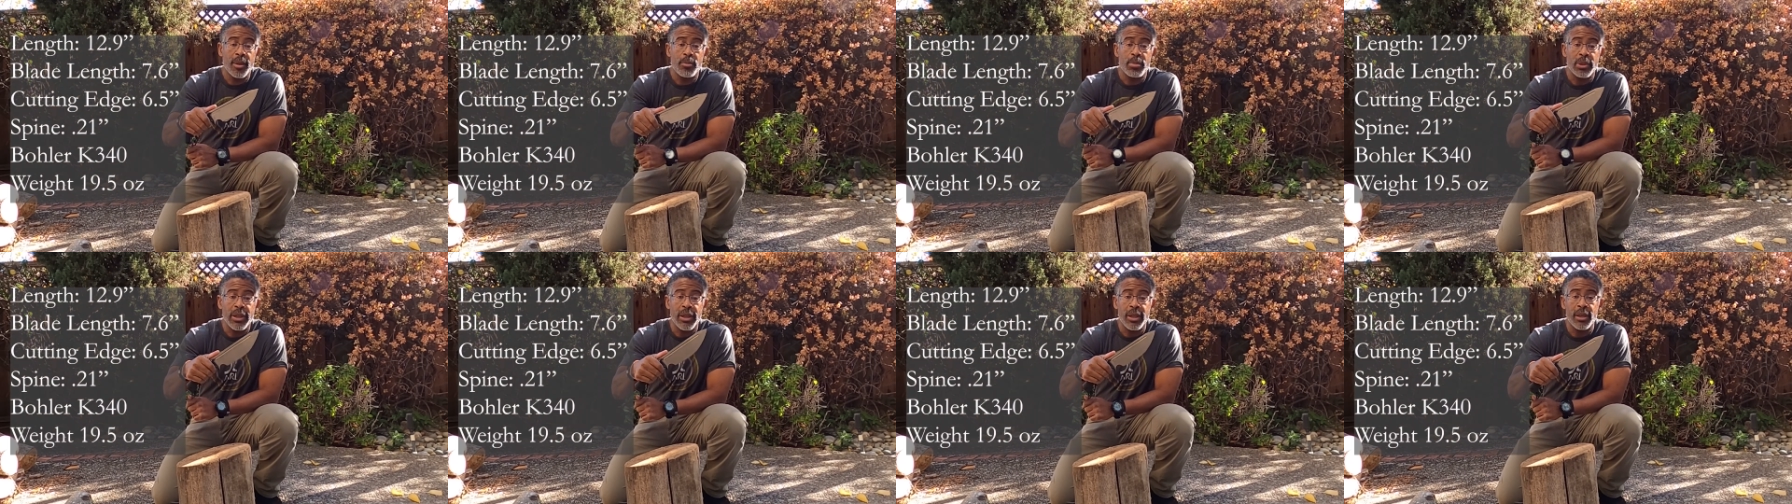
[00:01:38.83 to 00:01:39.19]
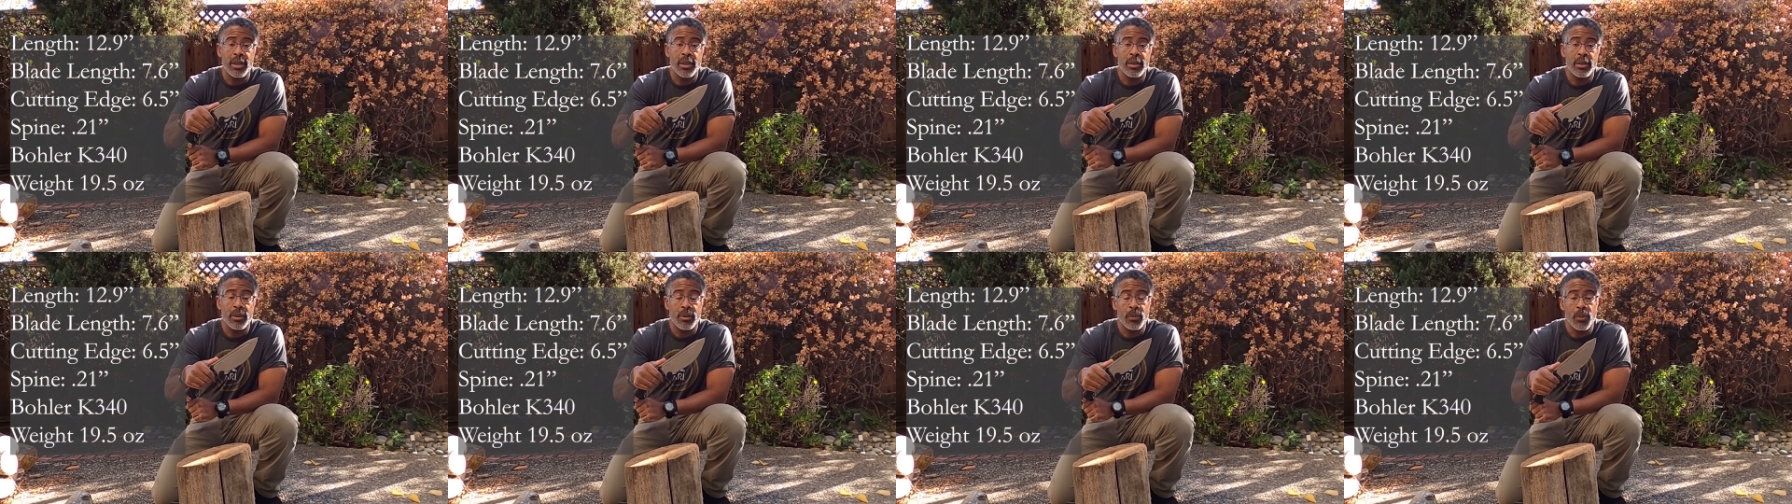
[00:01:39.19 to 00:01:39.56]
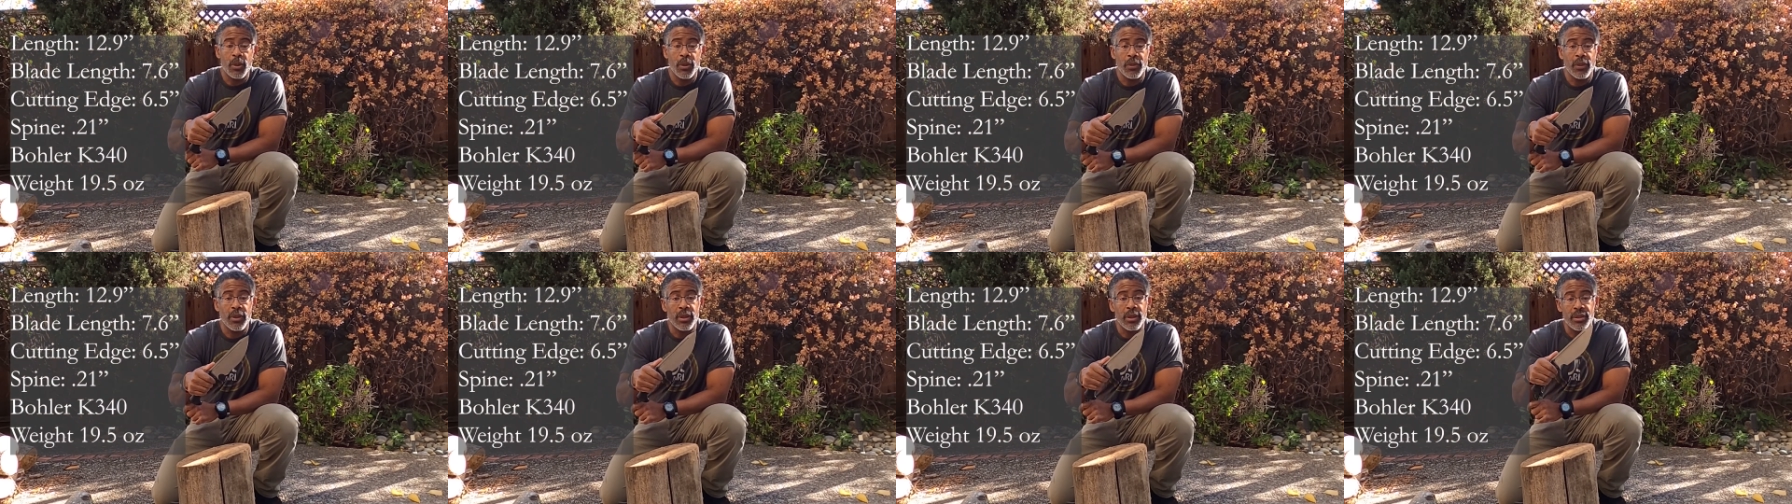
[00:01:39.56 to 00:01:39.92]
blade
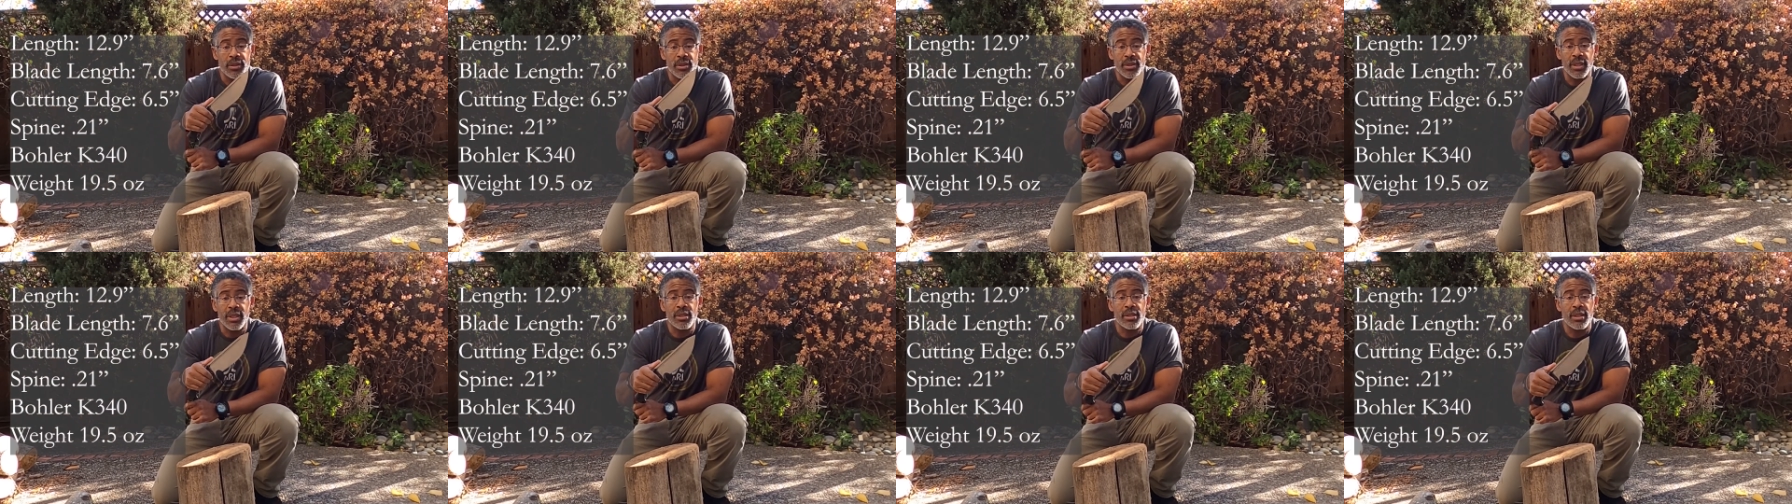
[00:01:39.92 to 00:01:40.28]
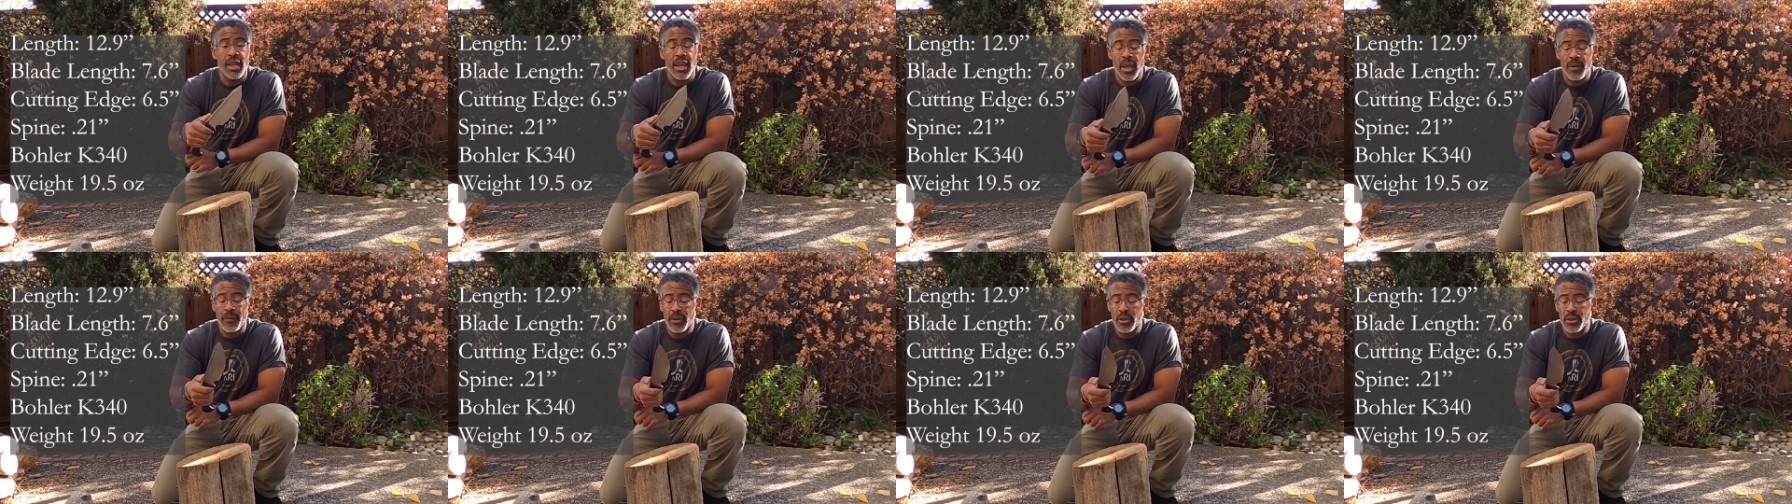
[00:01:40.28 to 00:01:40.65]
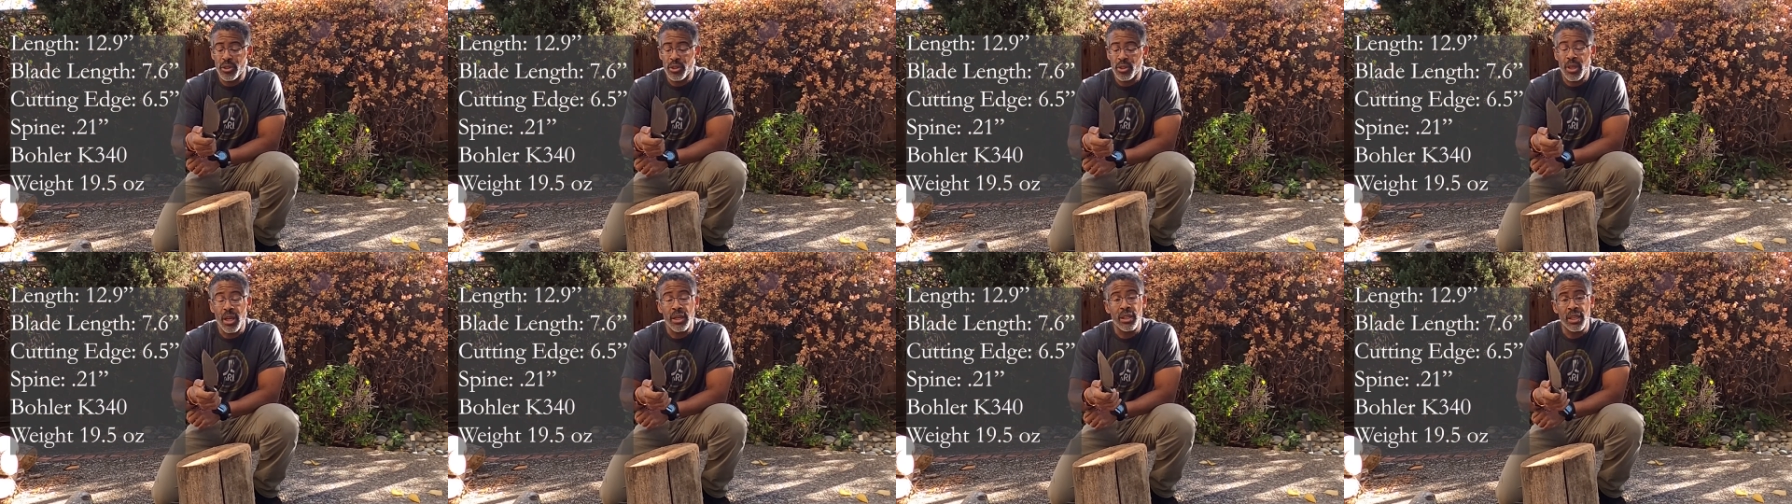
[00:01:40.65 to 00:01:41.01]
with a 6.5
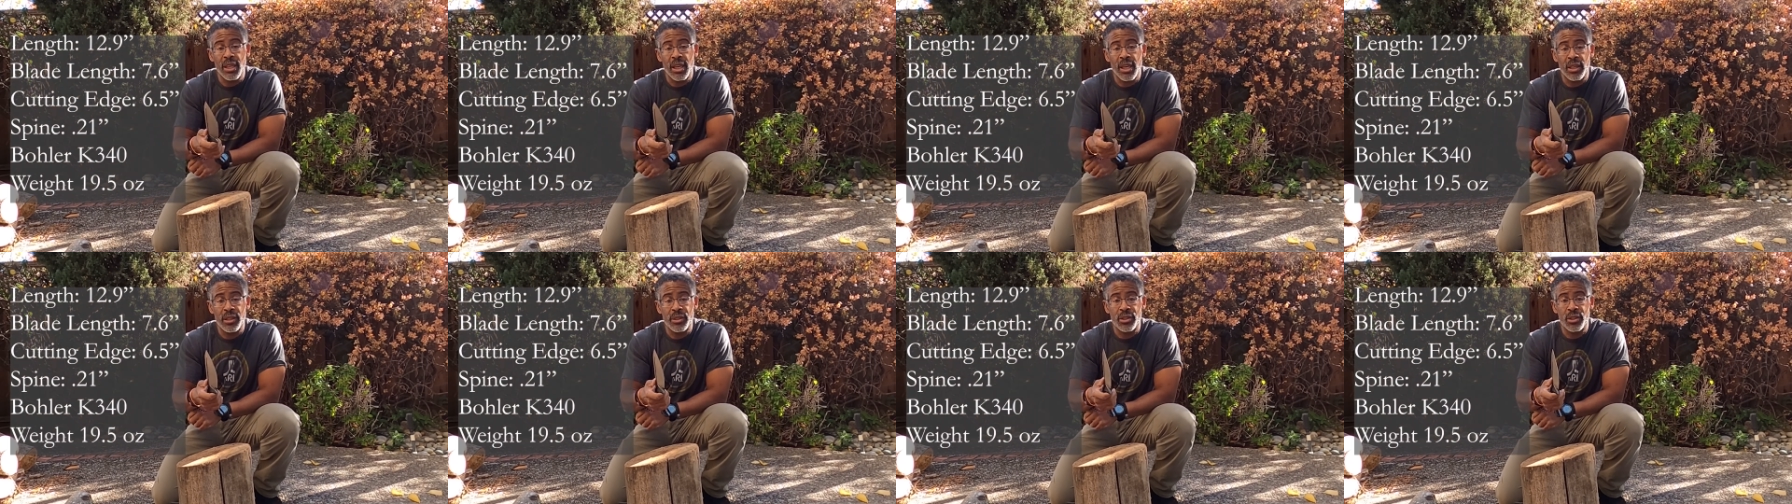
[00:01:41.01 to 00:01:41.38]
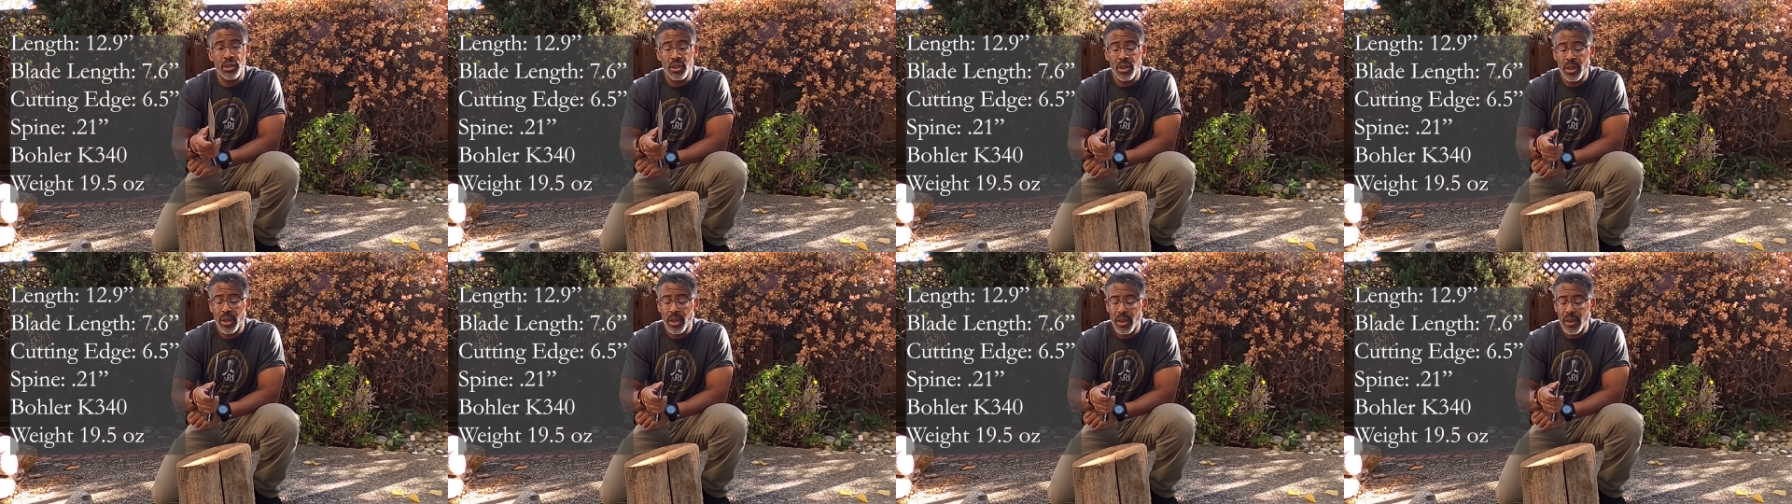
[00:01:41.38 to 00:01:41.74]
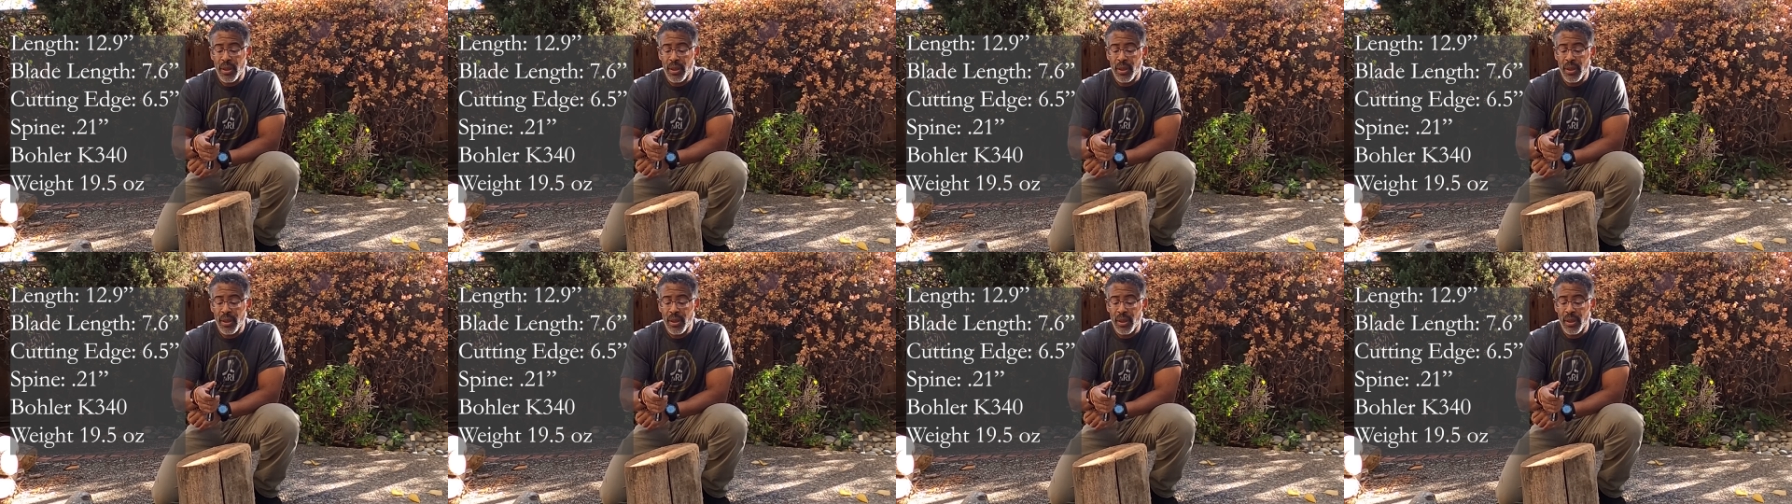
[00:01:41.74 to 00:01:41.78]
inch cutting edge.